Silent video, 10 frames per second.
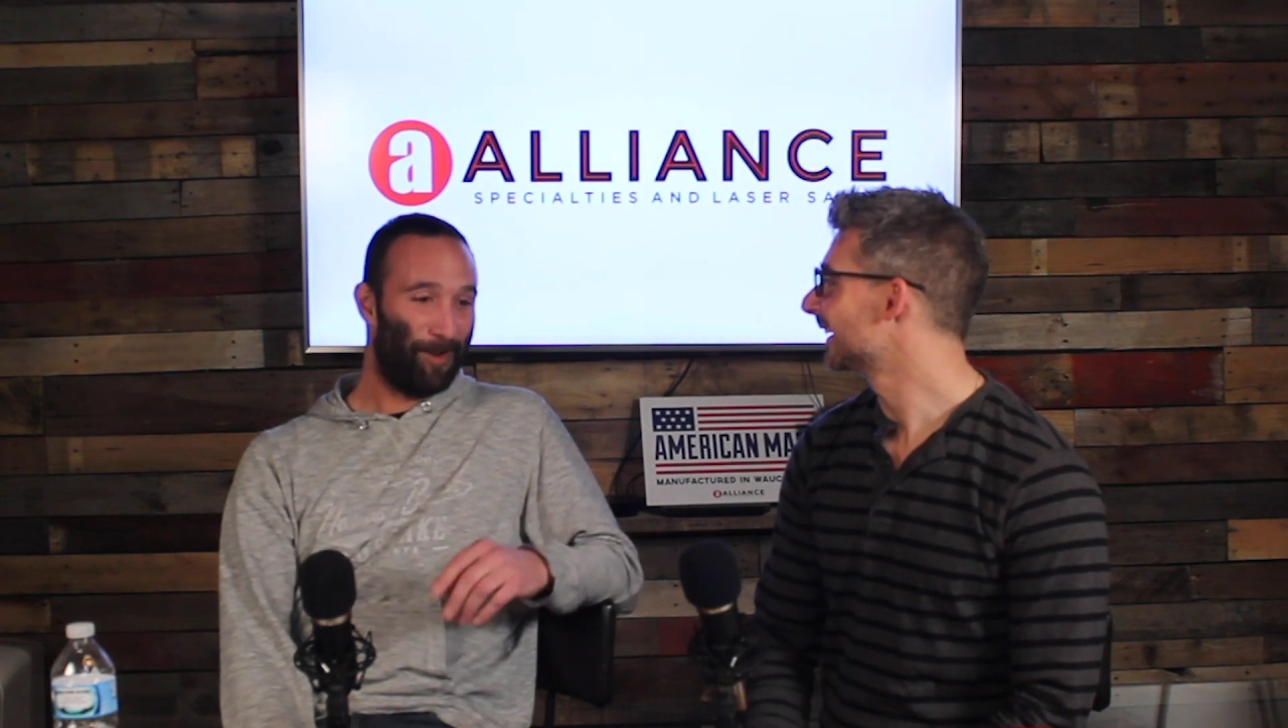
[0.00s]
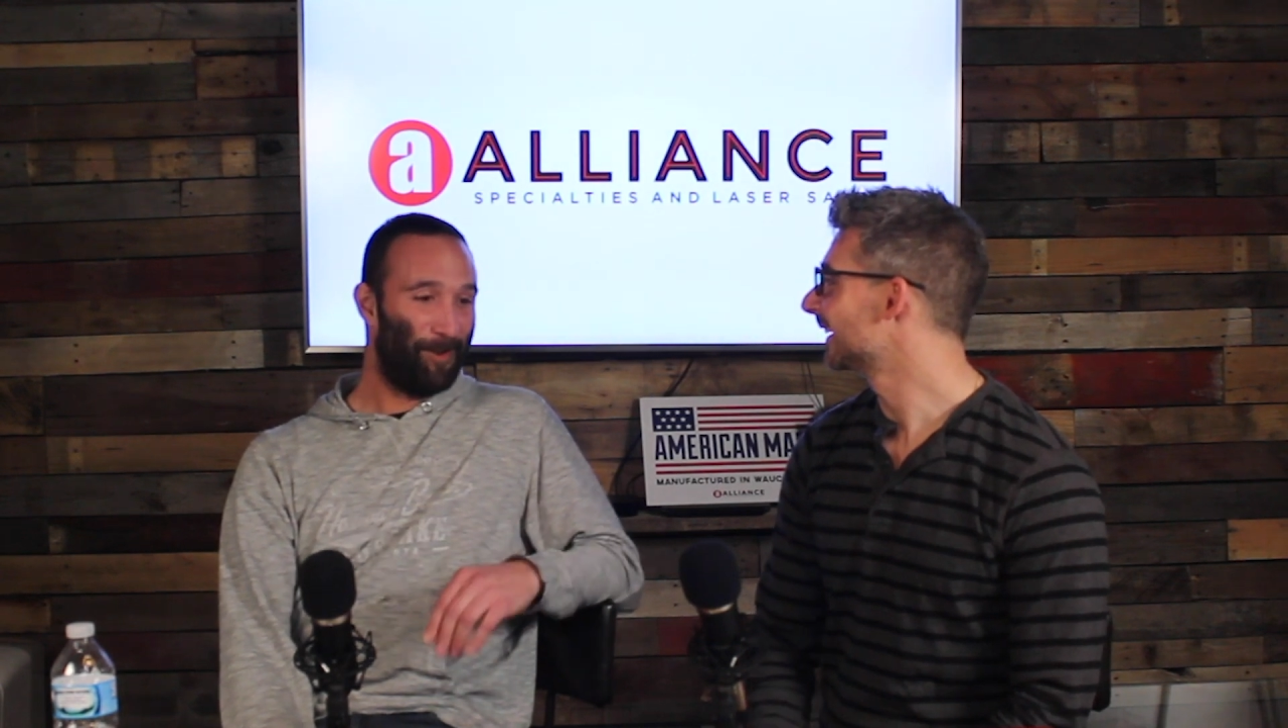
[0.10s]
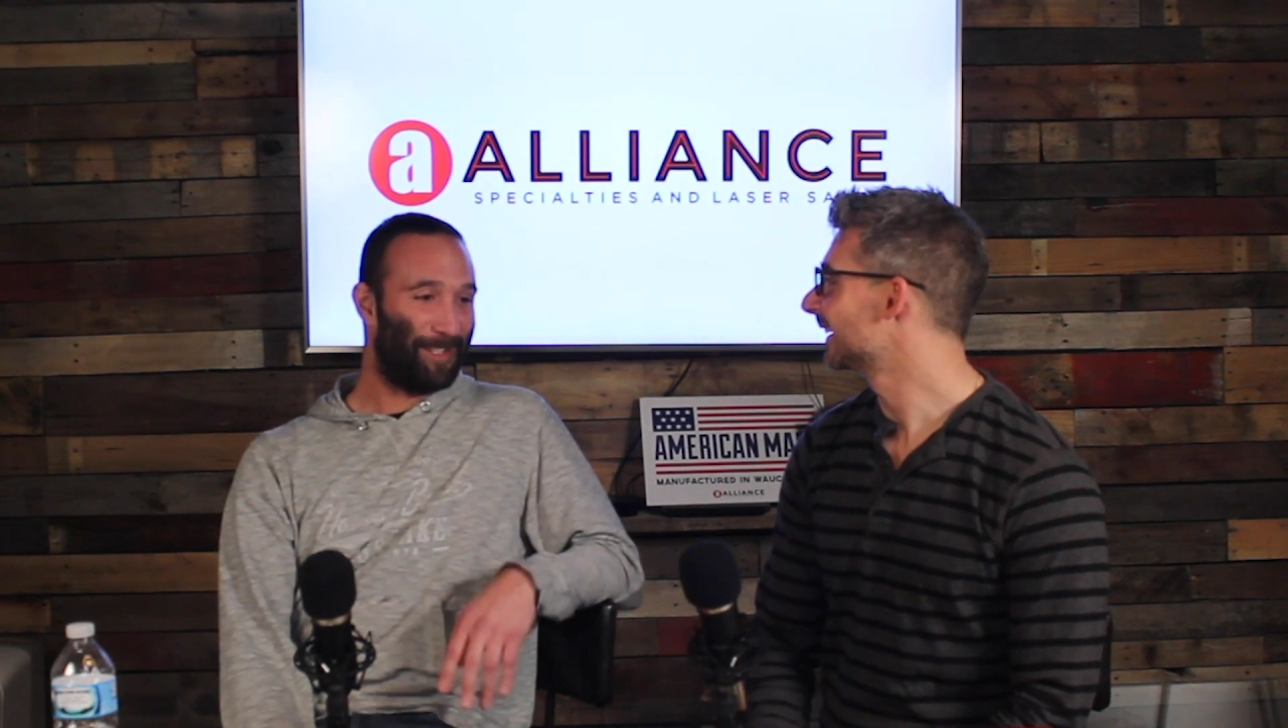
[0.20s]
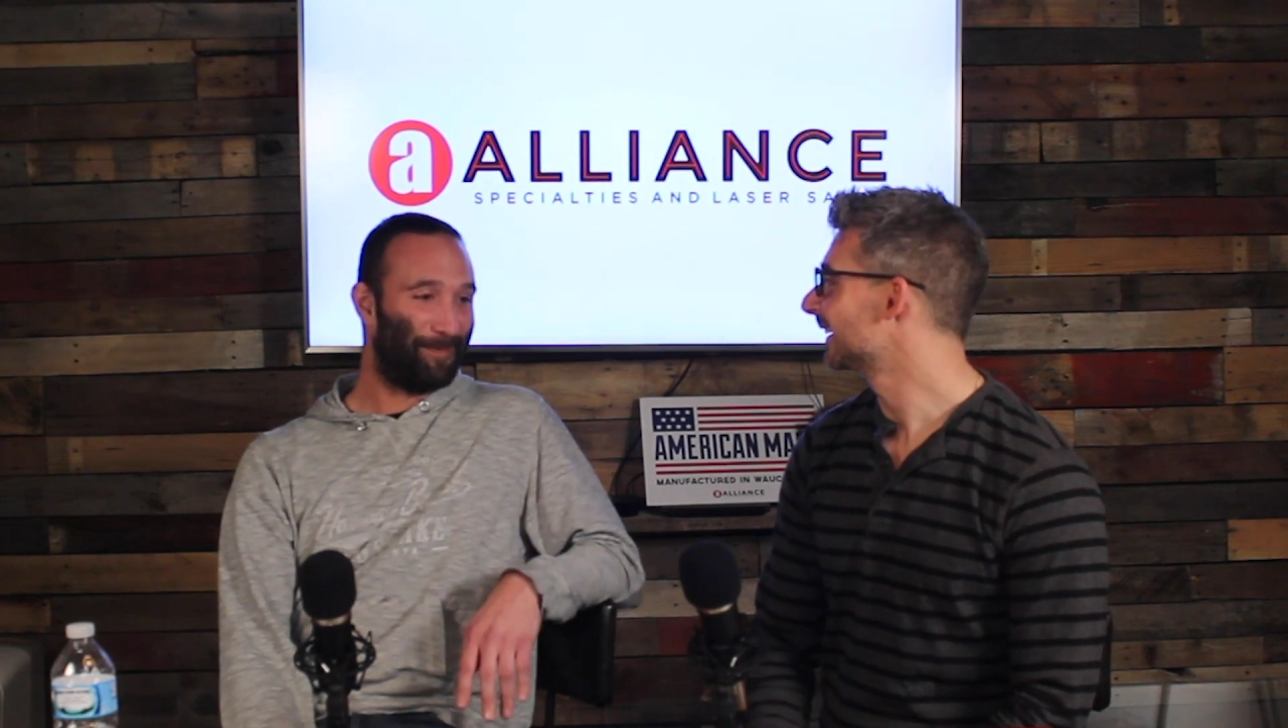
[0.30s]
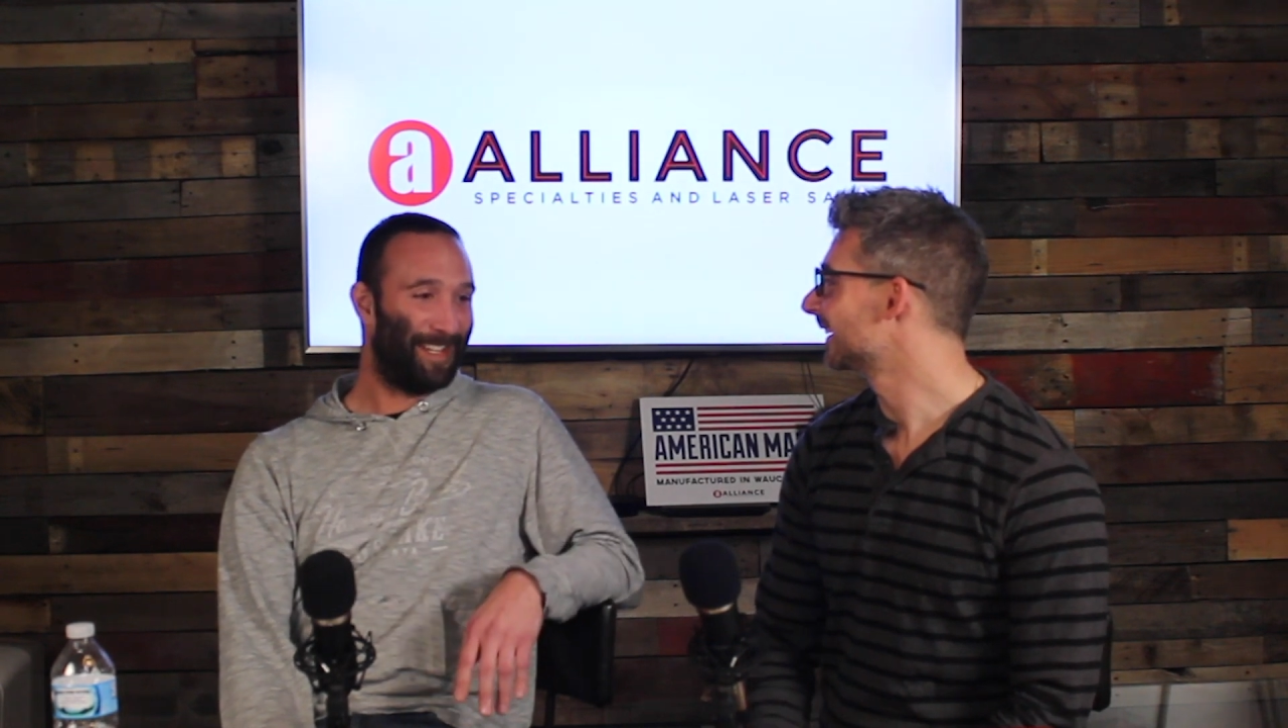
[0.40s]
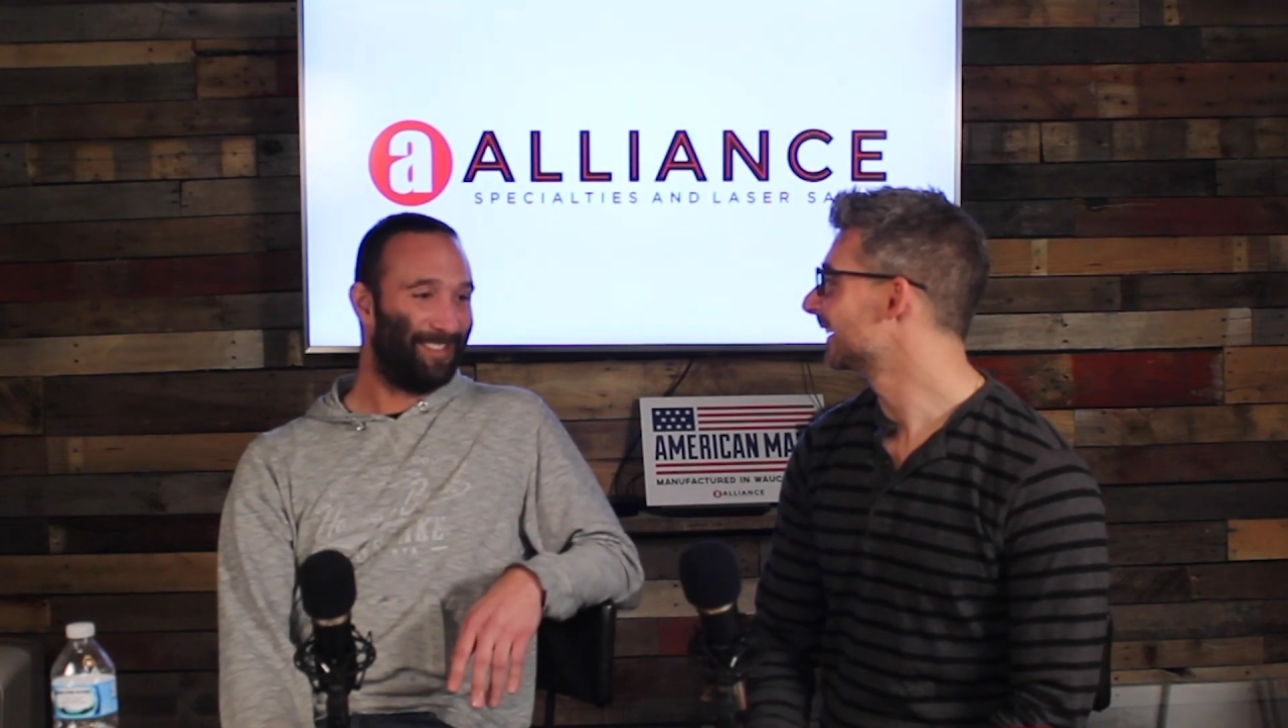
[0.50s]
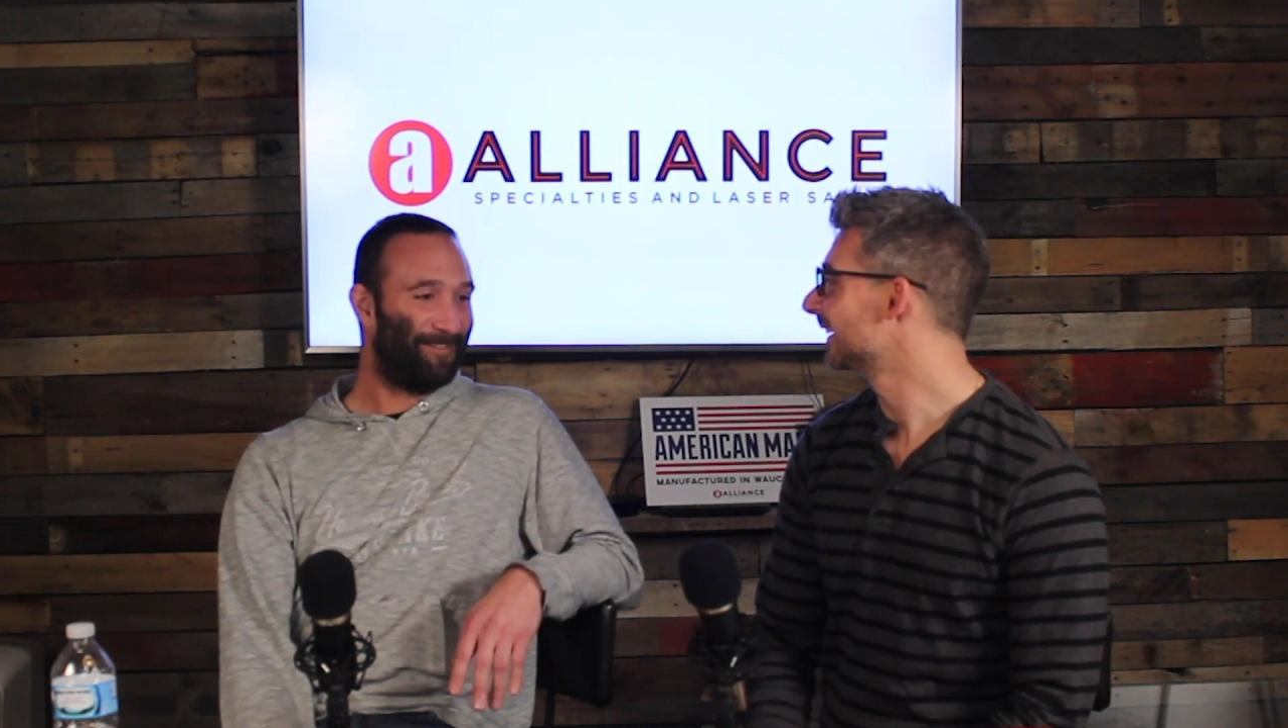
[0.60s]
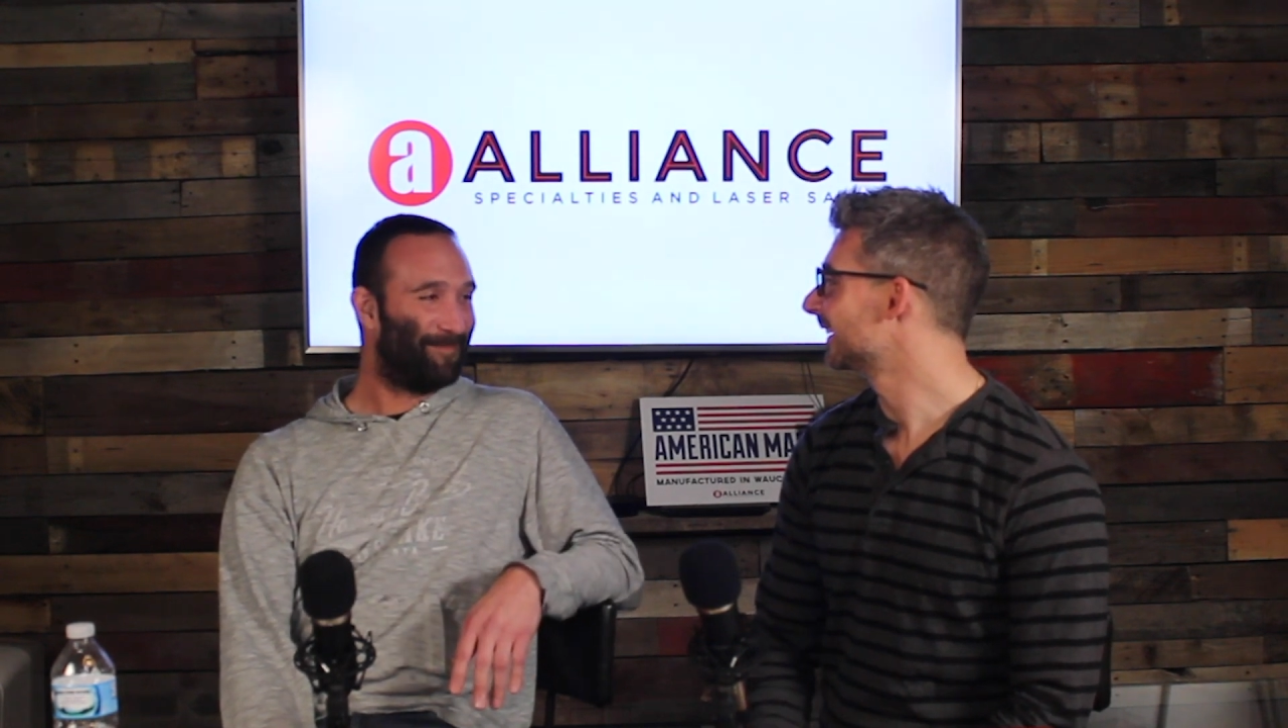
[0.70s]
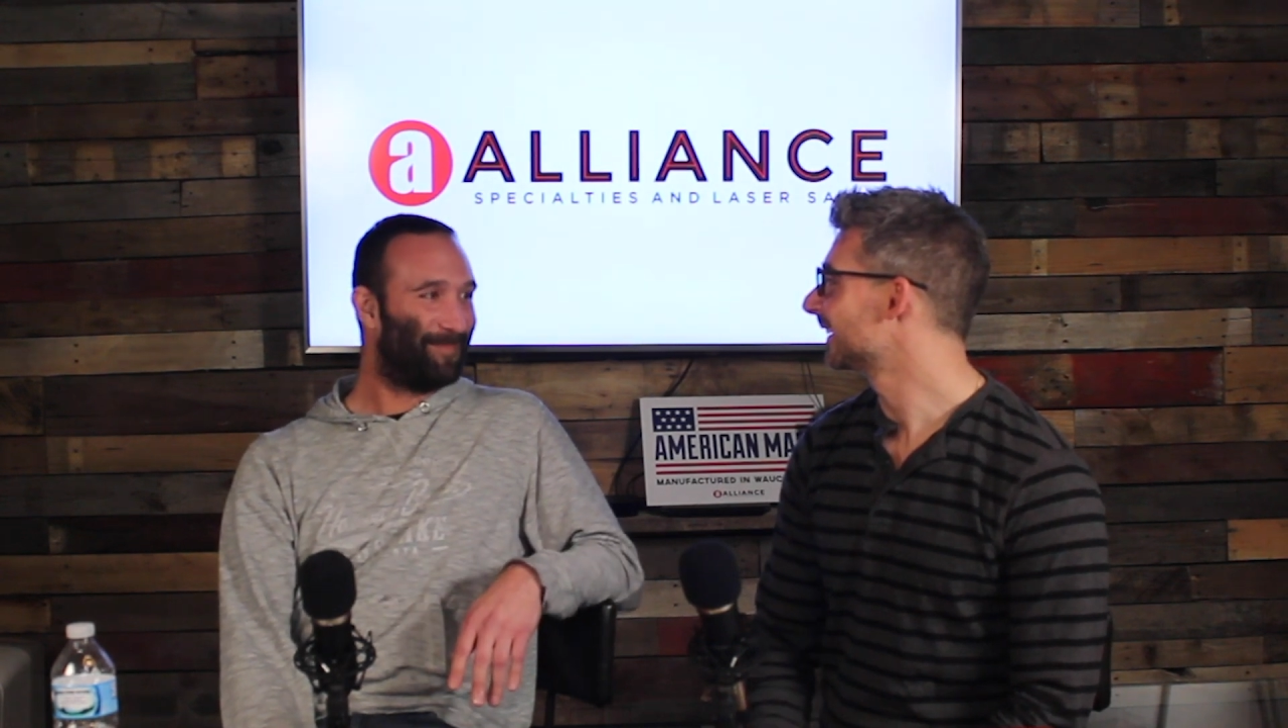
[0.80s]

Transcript: always, man.